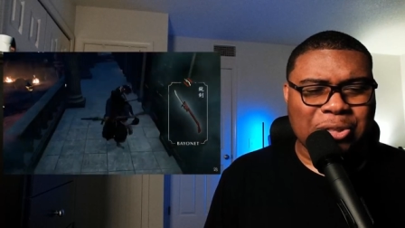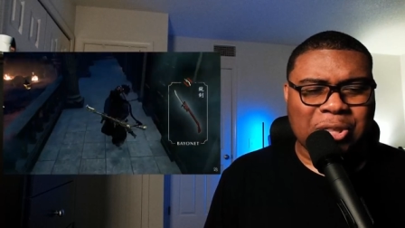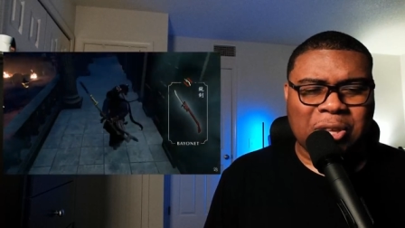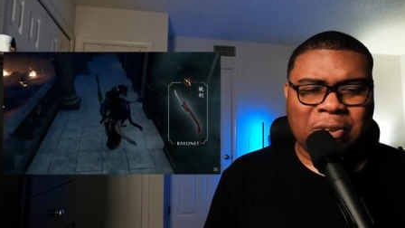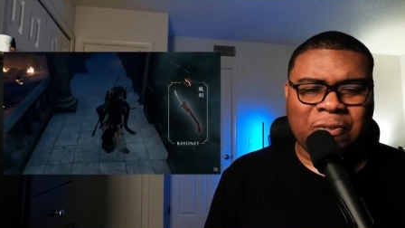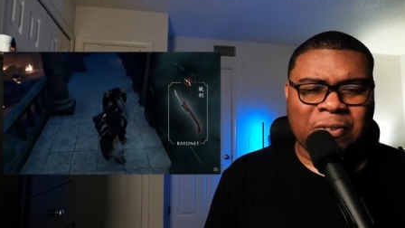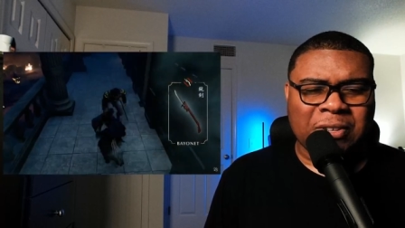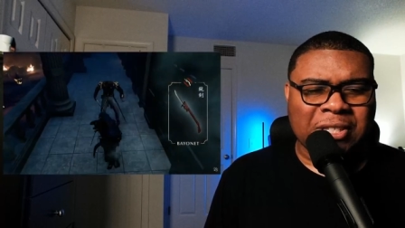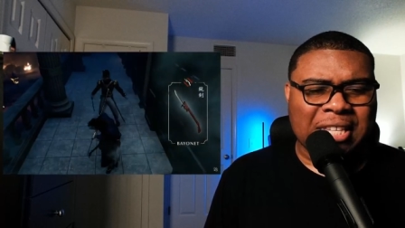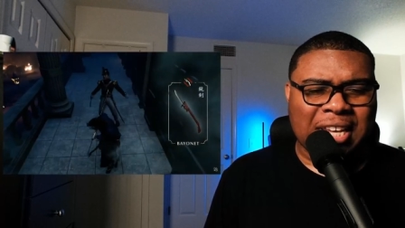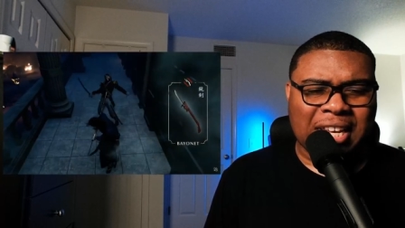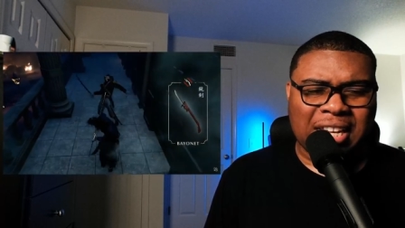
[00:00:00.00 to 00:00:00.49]
the
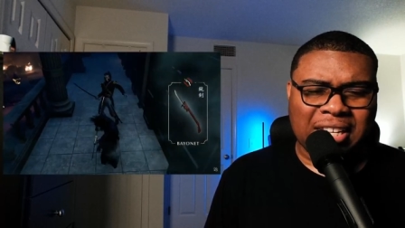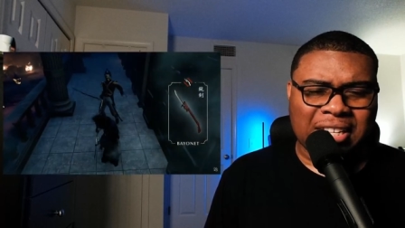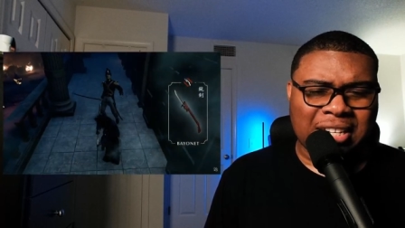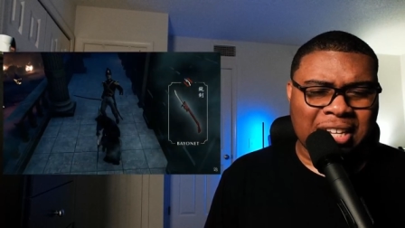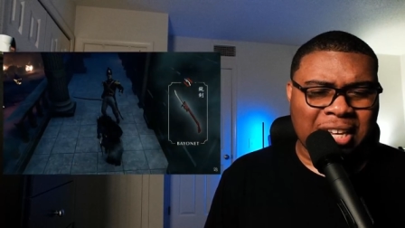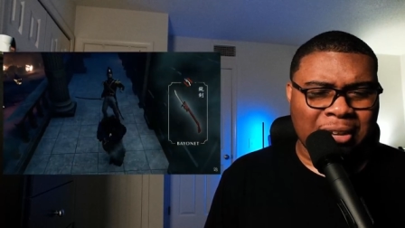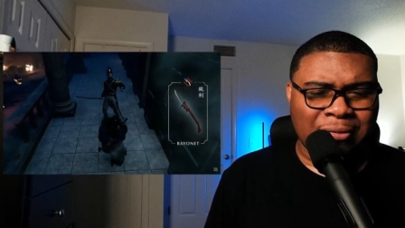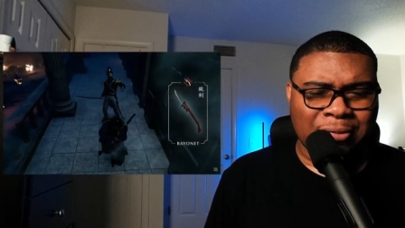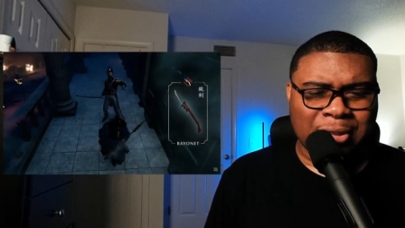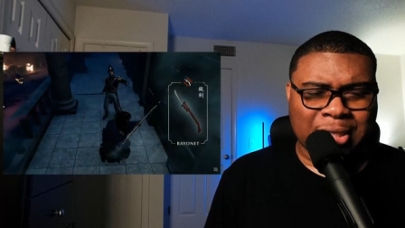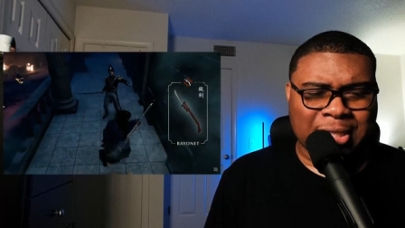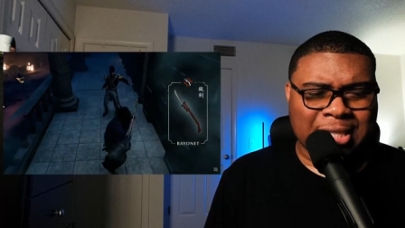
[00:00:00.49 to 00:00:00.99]
fidelity
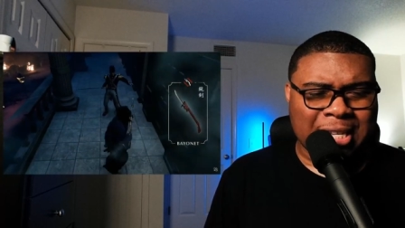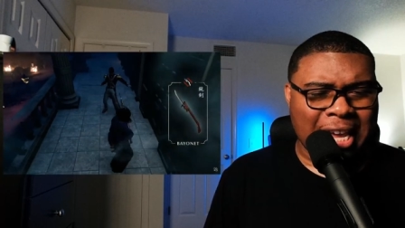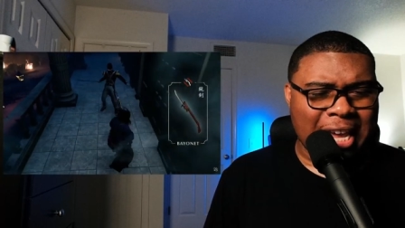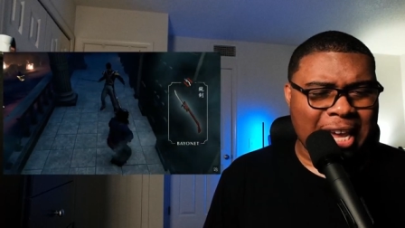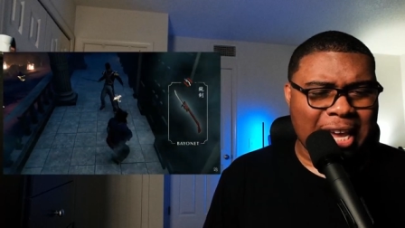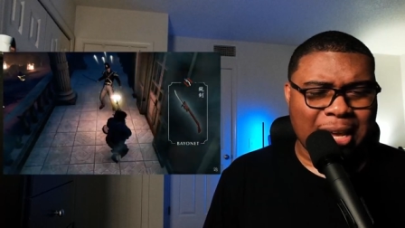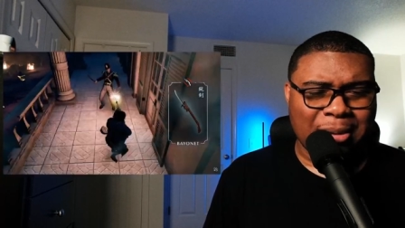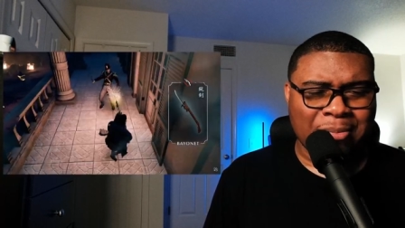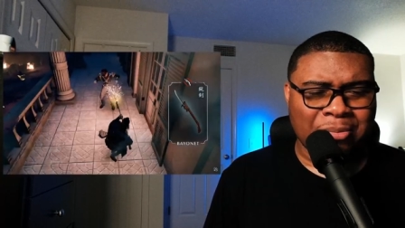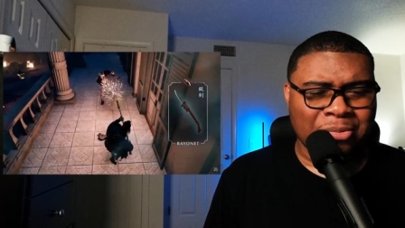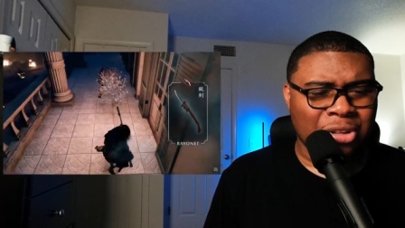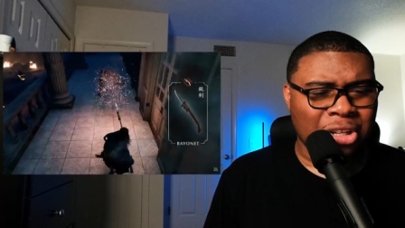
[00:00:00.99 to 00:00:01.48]
of this
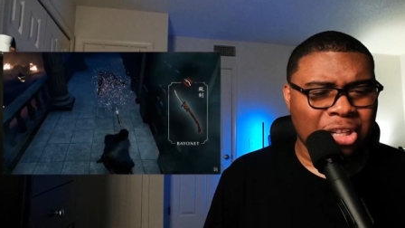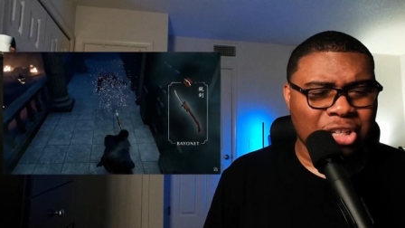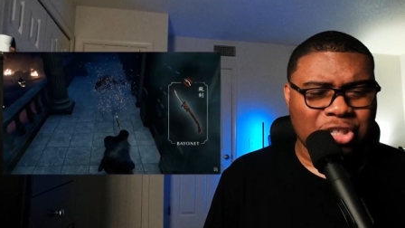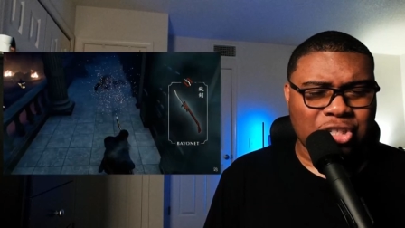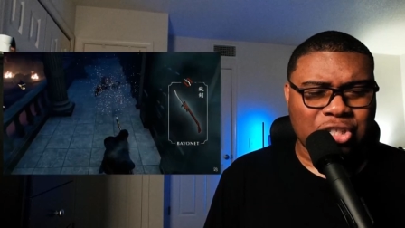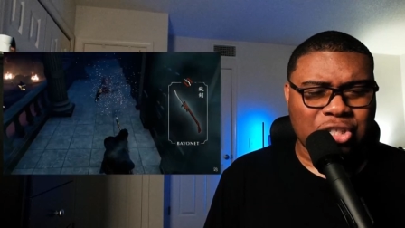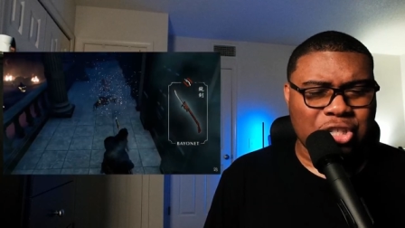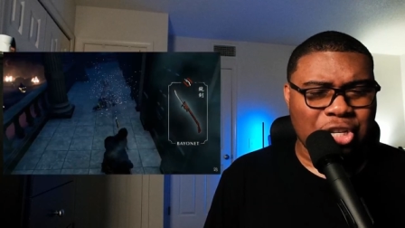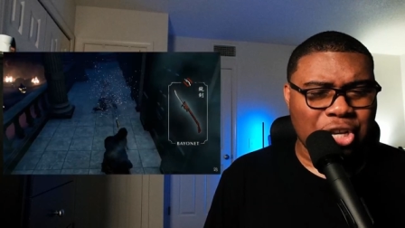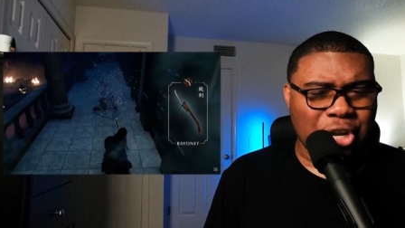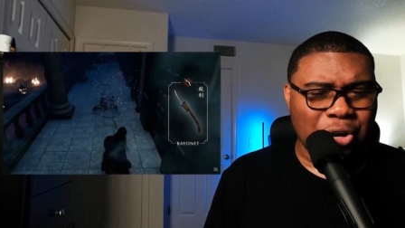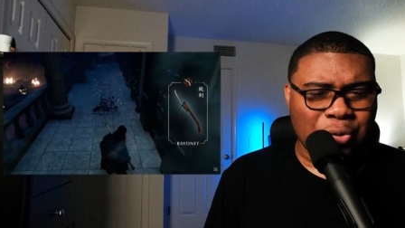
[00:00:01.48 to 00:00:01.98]
game looks
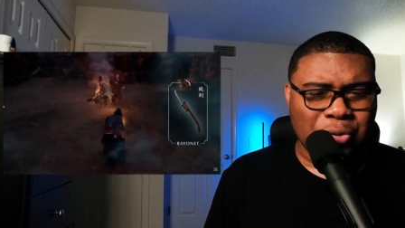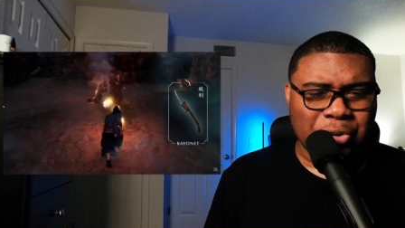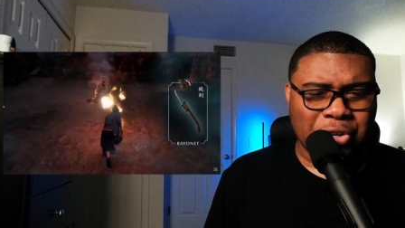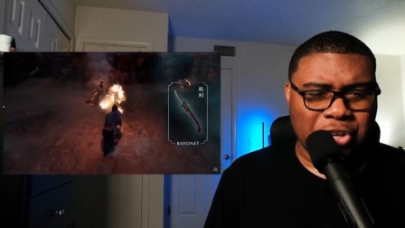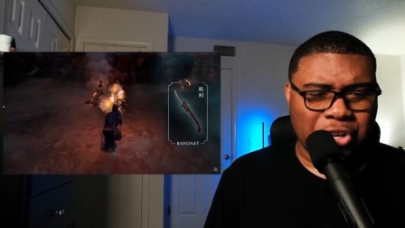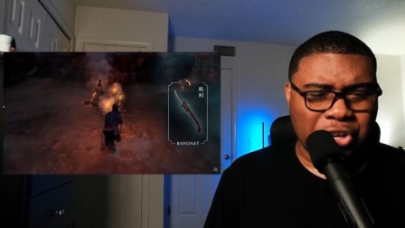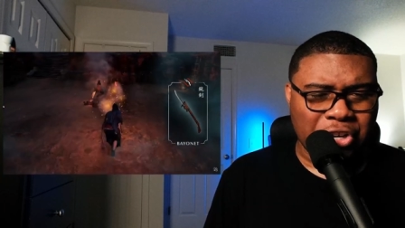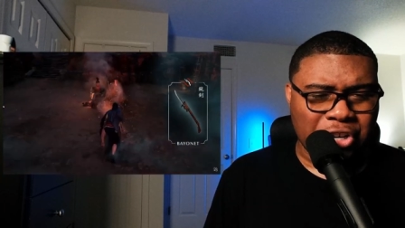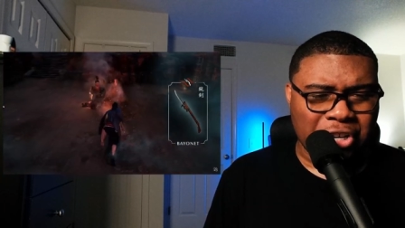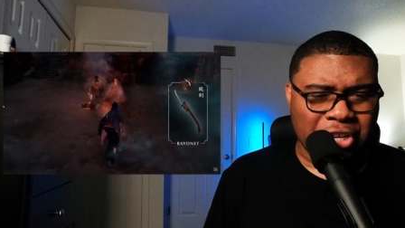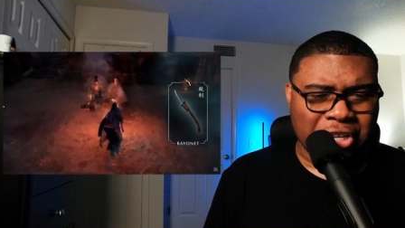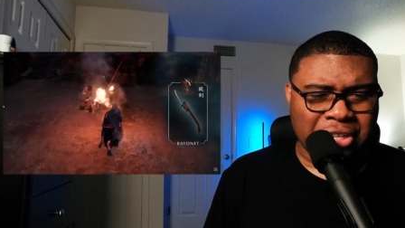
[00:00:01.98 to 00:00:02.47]
so
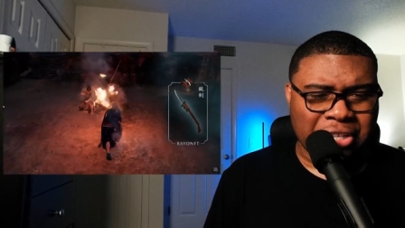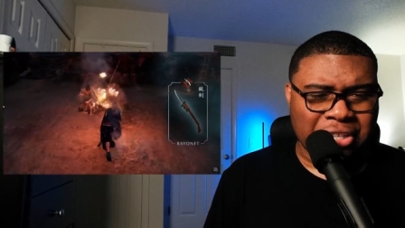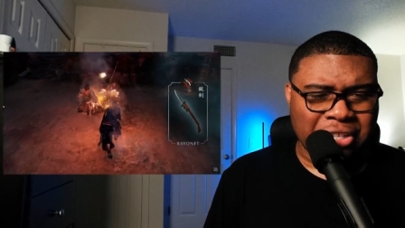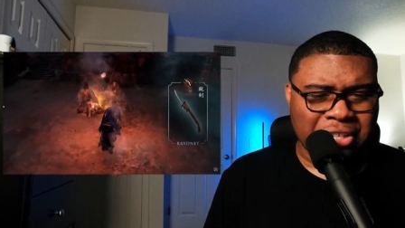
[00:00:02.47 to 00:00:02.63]
good.